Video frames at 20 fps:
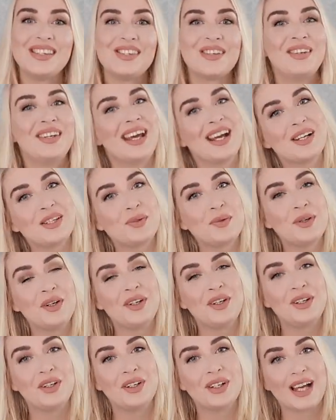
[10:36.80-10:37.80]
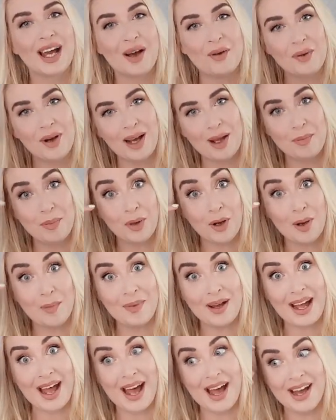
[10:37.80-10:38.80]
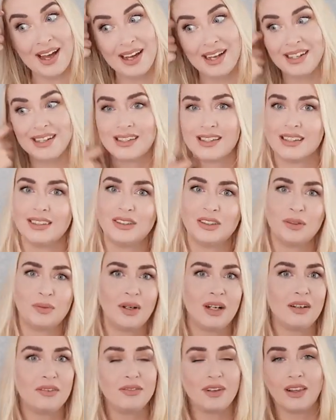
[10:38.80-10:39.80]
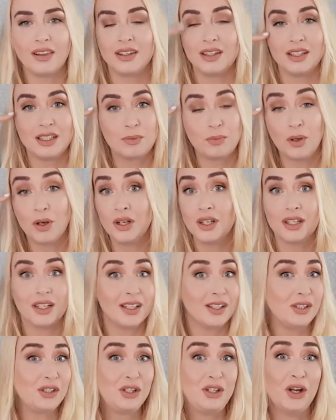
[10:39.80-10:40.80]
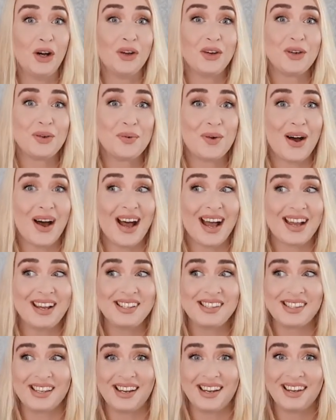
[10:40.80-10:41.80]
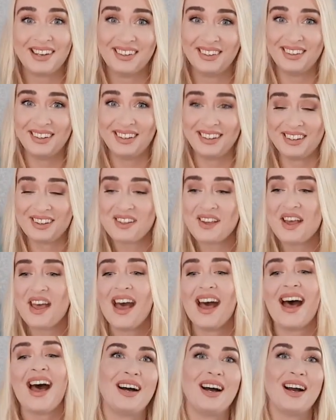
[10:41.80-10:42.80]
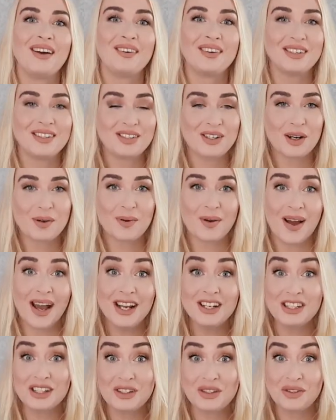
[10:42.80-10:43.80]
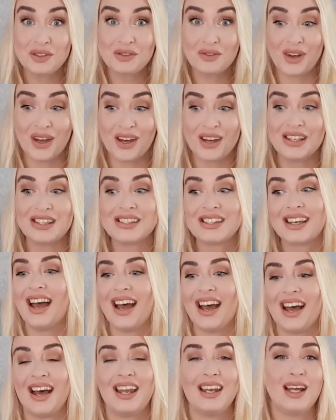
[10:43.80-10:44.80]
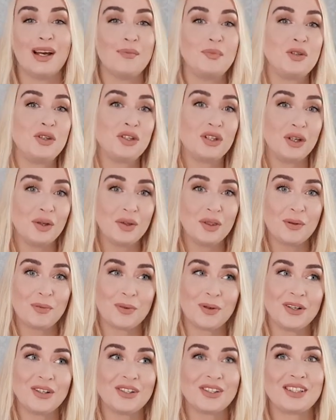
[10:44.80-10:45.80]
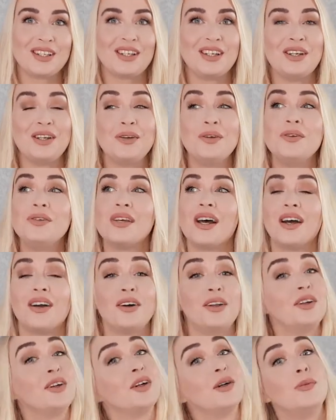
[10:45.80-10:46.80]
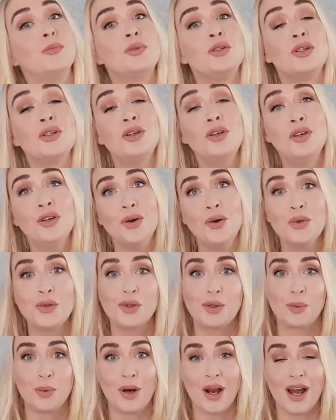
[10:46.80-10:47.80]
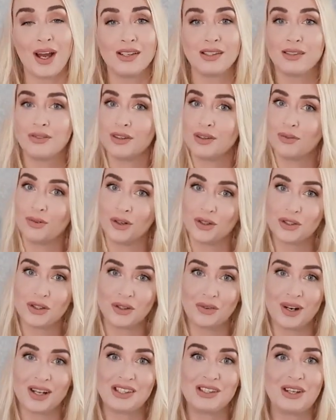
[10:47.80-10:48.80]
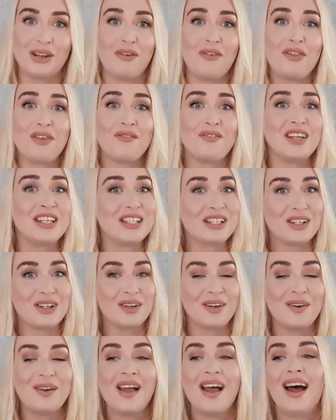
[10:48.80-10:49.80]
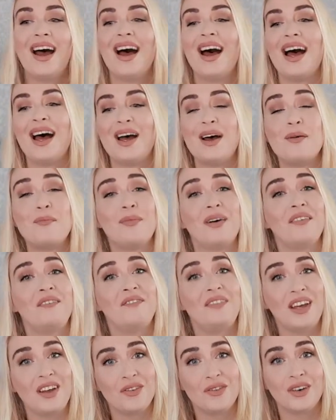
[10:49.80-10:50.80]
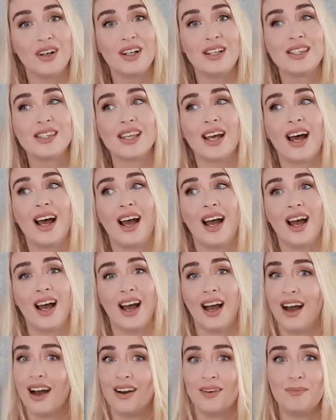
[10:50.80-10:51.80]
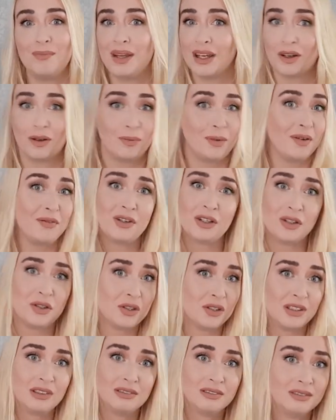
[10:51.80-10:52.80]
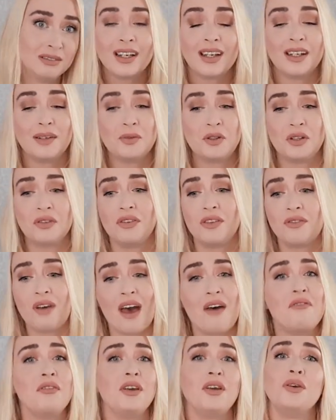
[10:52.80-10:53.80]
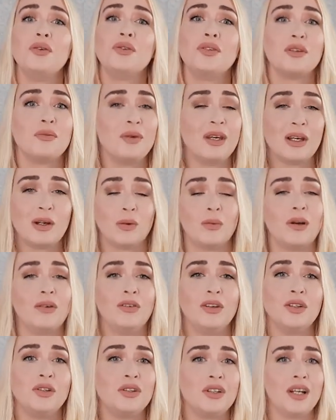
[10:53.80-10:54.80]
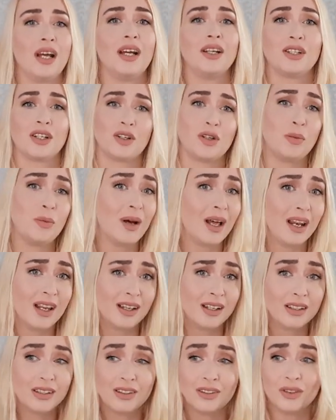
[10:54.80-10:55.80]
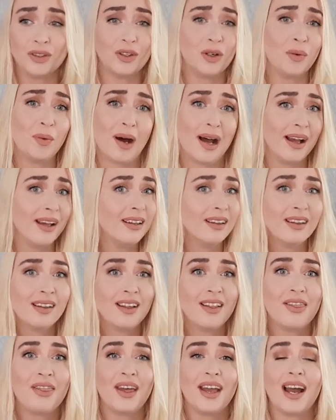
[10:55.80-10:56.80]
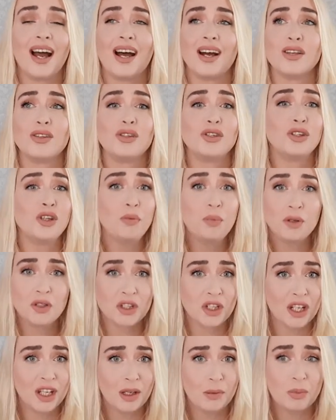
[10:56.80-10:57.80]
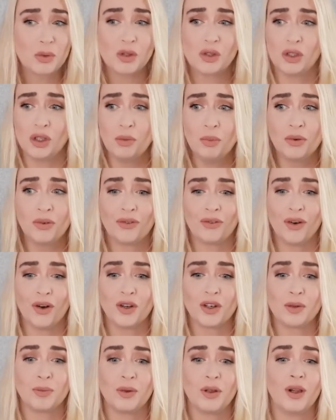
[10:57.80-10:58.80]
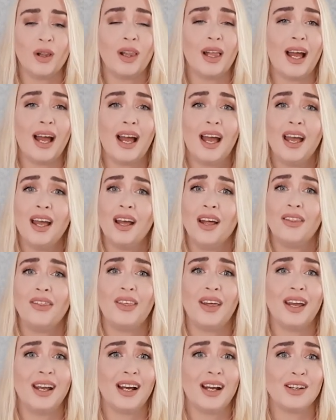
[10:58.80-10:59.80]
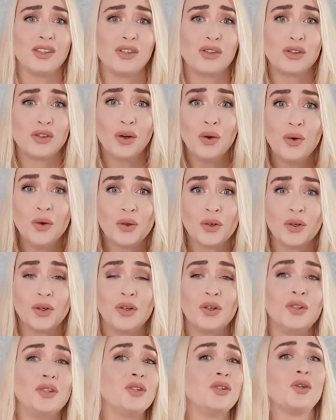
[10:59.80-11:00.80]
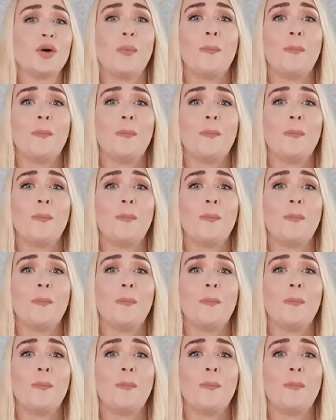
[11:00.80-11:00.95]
so next we're going to look at what I put on my eyes. I don't know why I felt the need to point it because you don't know what eyes are. I'm going to talk about eyeshadows first, and I'm sure the products I use are going to come to no surprise if you've watched the rest of the video. My favourites are Makeup Revolution, and I'm sure if you've ever used a Makeup Revolution eyeshadow palette, you'll know why. They are super cheap, super affordable. They are so good, so